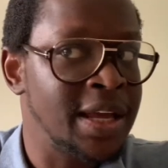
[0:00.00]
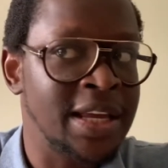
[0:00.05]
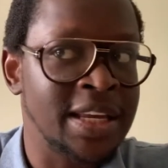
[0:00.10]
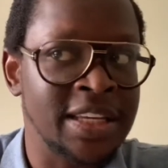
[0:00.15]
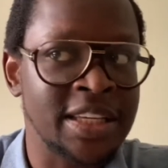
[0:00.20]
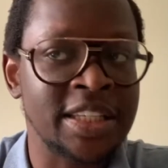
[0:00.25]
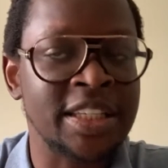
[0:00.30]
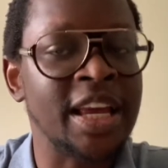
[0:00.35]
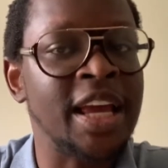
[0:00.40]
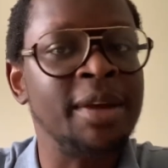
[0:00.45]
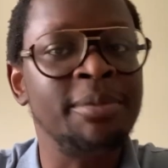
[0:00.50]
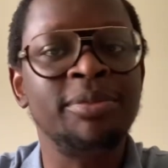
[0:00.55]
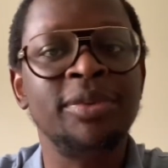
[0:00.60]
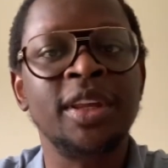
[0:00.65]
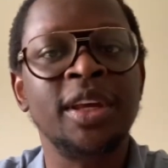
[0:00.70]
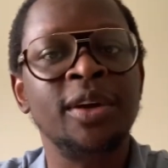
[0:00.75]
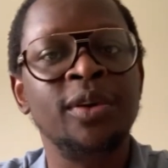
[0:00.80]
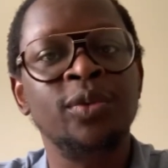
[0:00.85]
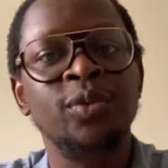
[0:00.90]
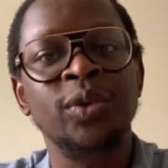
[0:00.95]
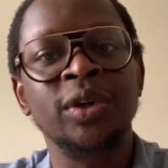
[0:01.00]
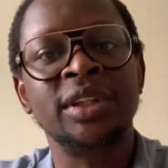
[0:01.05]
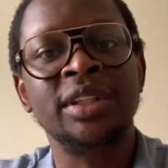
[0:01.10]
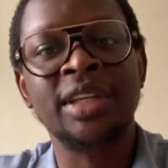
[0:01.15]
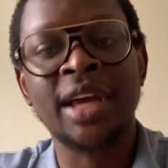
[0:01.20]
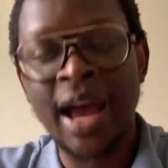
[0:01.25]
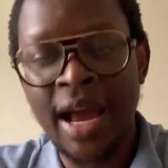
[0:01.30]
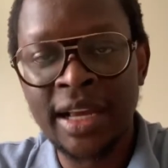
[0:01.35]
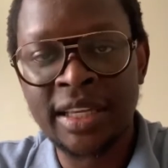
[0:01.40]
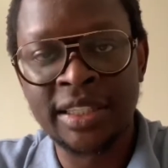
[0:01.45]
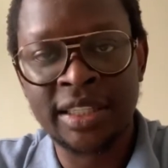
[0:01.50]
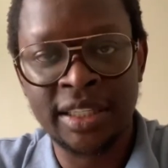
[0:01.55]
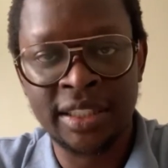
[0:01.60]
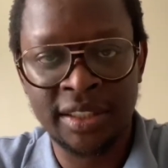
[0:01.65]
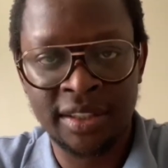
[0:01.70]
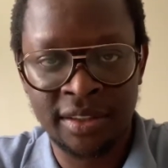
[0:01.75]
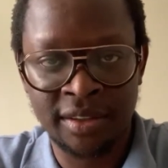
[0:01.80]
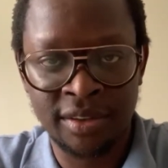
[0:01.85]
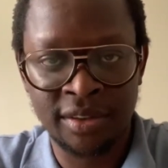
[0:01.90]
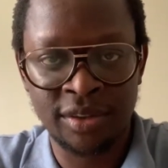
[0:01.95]
Same thing with taxi
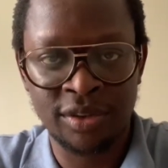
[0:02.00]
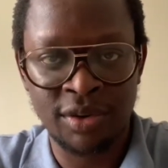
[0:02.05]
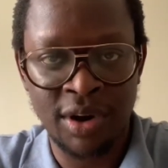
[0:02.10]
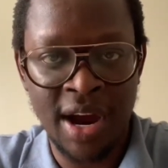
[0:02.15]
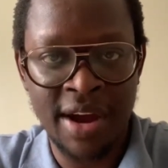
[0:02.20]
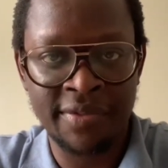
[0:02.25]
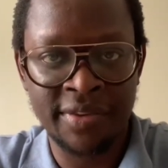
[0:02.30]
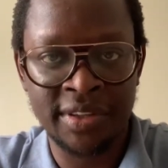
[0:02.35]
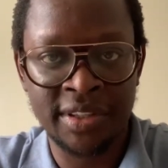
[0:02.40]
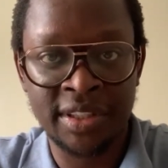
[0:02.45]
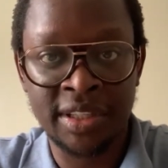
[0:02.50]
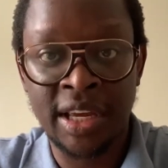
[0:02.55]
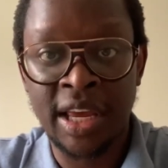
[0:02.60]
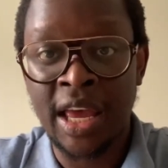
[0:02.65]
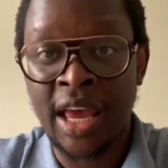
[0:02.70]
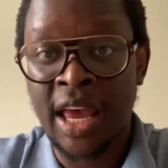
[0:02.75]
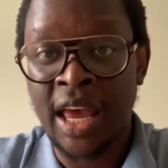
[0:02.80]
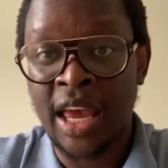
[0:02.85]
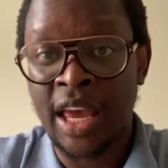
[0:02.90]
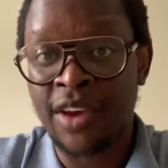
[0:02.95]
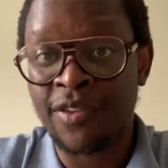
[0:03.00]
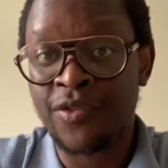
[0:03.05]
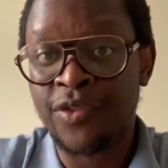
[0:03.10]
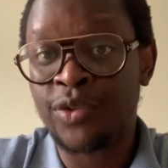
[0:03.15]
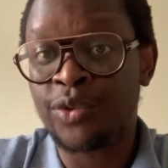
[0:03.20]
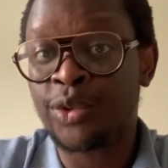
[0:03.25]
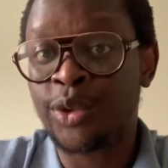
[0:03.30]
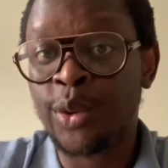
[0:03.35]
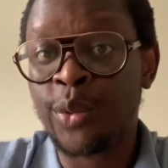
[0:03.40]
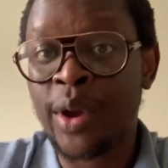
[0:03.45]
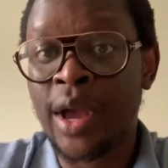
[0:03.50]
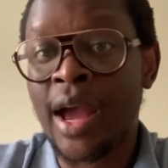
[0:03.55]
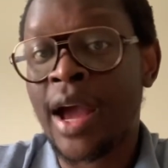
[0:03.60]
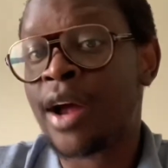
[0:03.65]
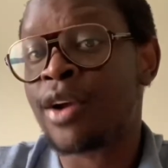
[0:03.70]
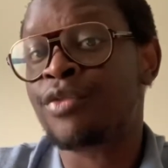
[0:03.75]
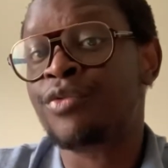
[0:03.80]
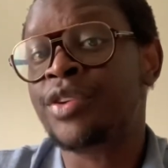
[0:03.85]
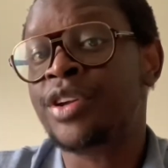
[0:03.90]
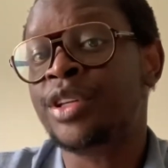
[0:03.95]
drivers. If you do it at
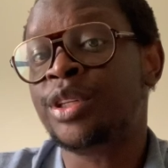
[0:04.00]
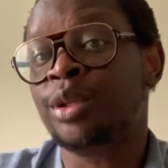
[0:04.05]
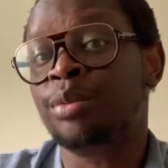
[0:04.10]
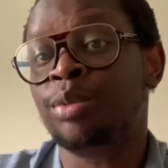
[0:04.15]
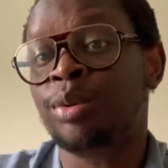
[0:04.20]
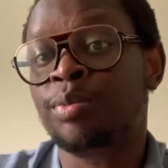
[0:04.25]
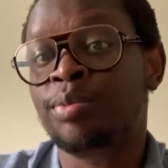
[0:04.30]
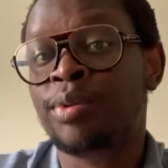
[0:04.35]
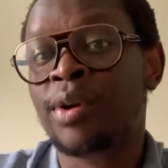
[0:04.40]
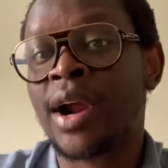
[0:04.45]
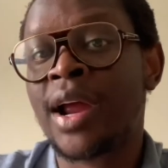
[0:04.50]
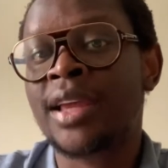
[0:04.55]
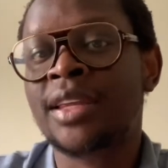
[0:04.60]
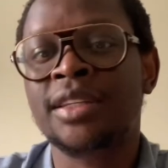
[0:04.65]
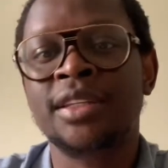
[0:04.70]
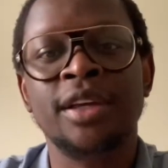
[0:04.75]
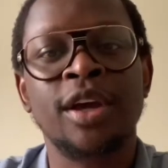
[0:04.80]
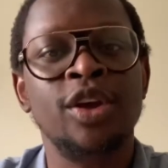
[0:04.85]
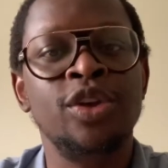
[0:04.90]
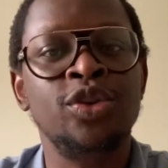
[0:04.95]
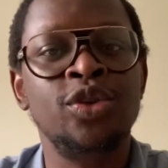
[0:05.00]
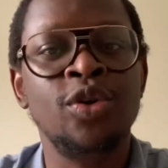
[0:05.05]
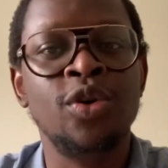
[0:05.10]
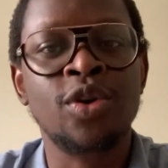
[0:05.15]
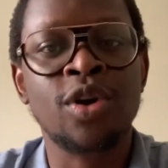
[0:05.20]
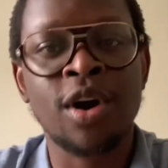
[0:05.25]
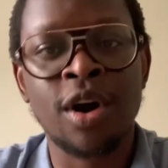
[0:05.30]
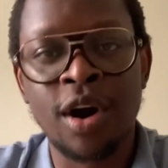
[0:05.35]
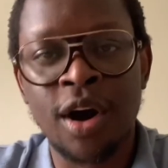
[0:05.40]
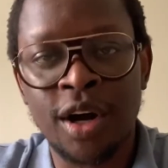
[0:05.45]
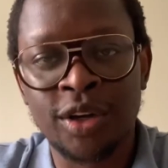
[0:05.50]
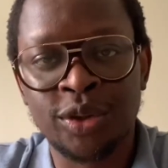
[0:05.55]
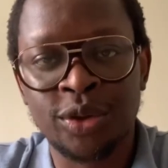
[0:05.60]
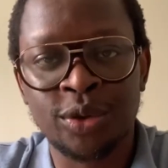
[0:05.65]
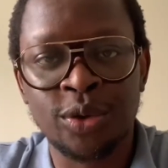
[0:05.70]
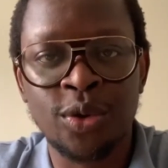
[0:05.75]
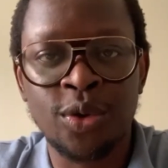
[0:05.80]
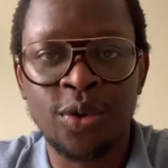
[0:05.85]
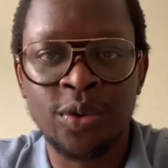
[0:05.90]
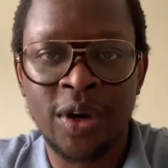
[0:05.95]
a reasonable price, your car should
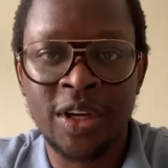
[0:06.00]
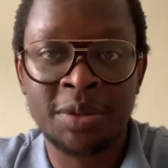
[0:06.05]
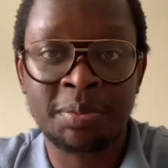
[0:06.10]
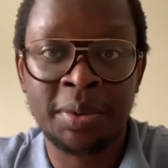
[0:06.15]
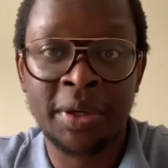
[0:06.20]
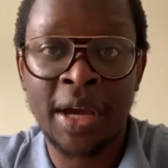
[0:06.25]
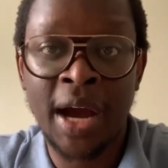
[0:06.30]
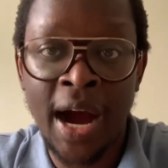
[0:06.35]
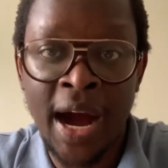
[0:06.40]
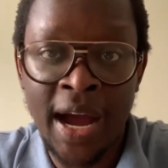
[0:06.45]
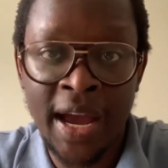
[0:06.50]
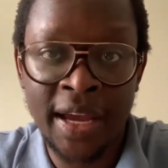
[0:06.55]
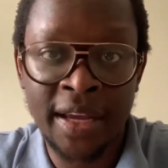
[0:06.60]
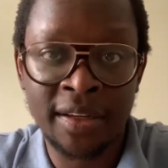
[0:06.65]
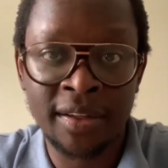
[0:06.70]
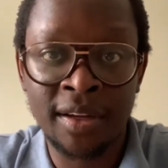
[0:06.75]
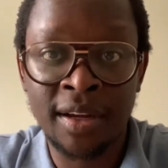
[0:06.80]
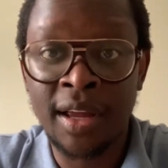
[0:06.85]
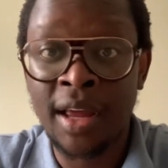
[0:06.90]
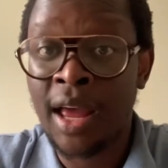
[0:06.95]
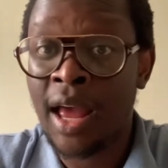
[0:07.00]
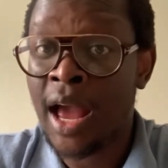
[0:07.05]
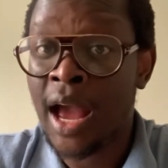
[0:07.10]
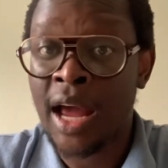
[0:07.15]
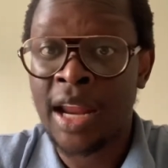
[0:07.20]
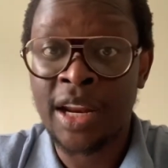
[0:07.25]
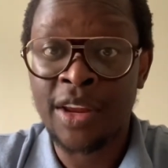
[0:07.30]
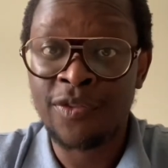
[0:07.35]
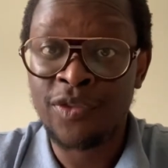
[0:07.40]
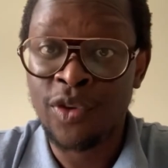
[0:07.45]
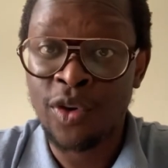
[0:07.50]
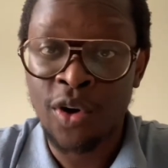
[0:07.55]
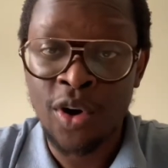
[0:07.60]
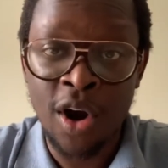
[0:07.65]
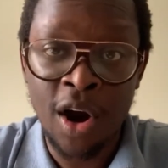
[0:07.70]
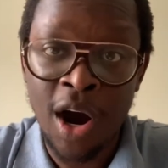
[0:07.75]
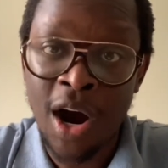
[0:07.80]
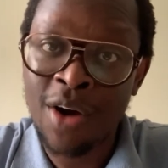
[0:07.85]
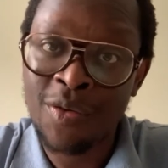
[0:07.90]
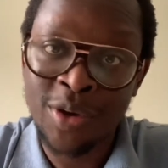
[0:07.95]
always be hired. And if your
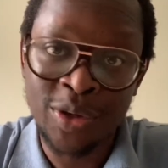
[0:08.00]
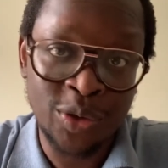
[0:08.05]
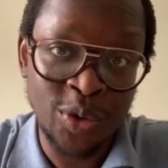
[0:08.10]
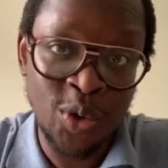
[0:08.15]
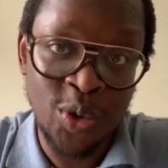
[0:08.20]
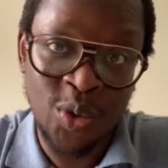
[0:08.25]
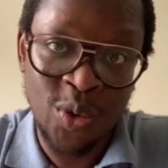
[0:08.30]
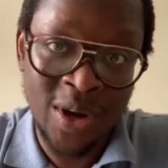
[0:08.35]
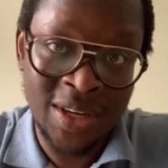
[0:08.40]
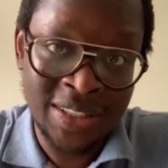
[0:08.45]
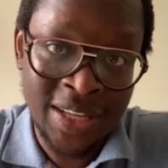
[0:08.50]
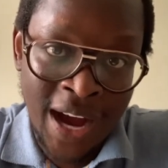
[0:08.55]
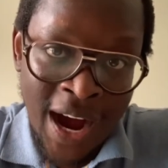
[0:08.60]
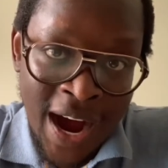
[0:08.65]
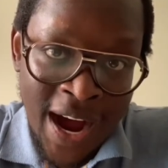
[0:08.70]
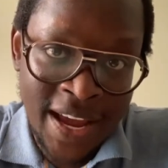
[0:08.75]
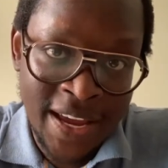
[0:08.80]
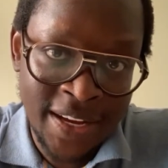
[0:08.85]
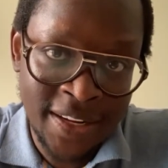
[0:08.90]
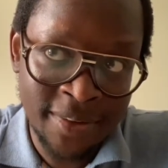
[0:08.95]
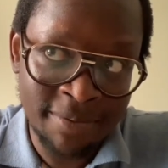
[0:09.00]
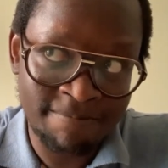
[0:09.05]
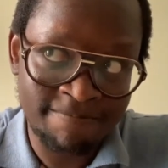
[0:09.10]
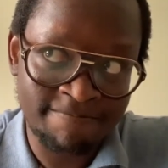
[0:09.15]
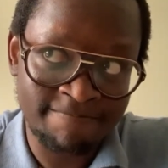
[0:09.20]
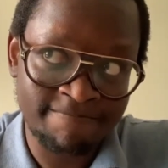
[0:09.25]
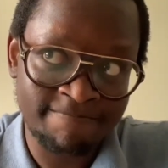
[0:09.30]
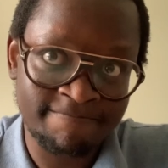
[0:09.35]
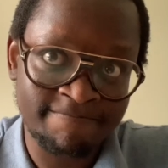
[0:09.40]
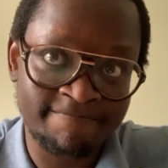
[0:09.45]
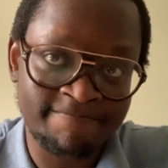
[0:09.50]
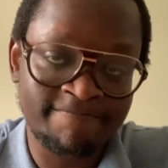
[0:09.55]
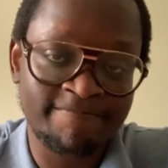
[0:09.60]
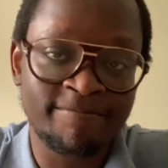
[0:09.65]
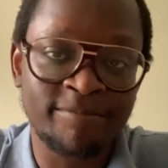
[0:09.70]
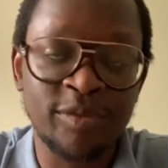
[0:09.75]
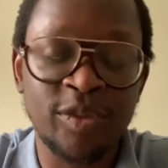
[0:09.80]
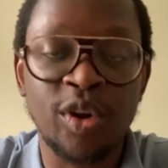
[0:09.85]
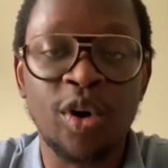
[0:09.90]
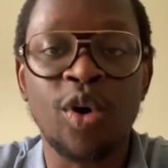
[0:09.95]
car is always hired,
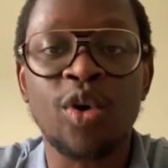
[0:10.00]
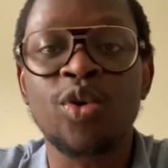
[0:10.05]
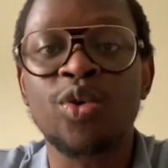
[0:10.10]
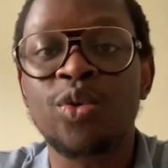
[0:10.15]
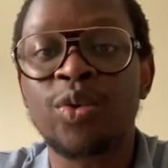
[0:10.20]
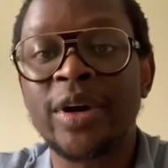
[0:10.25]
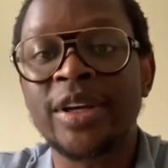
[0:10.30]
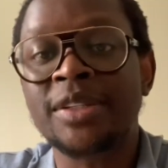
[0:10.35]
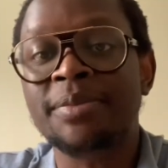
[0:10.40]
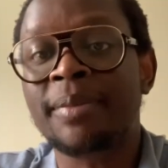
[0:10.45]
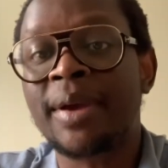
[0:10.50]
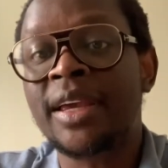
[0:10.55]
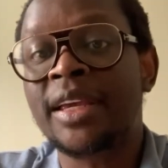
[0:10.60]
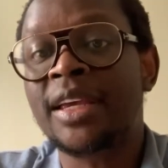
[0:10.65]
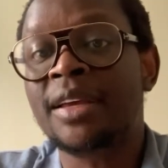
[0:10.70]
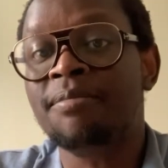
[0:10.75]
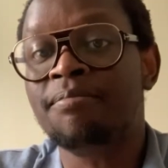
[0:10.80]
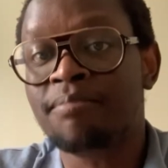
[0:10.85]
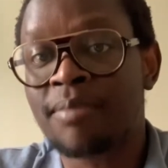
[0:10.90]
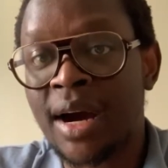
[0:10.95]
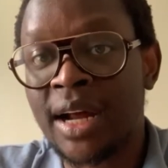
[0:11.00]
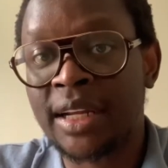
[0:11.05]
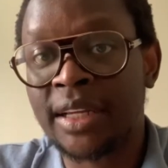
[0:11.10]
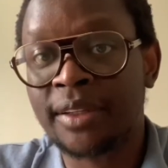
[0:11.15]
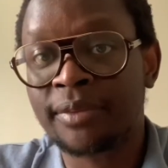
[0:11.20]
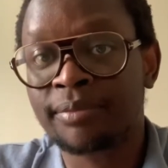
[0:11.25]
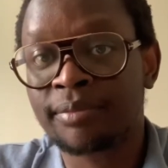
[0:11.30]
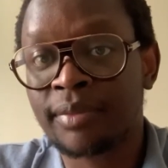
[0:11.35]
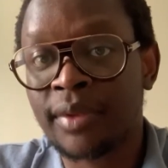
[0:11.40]
you're always making money.